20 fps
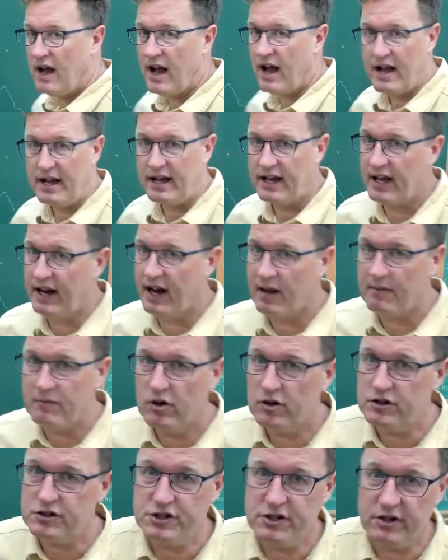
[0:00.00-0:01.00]
again, I'm
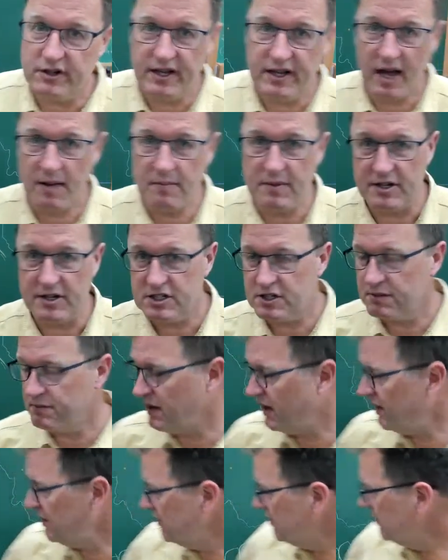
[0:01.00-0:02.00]
no geochemist,
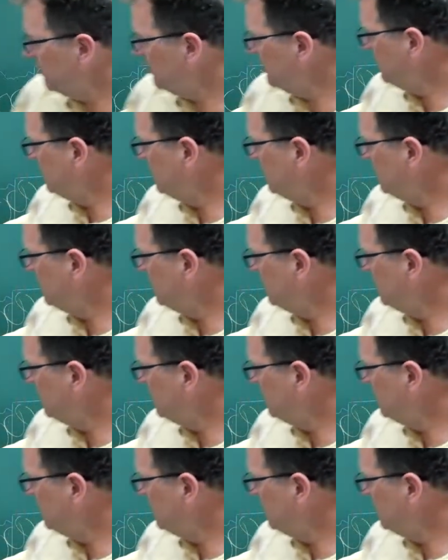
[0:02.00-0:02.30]
but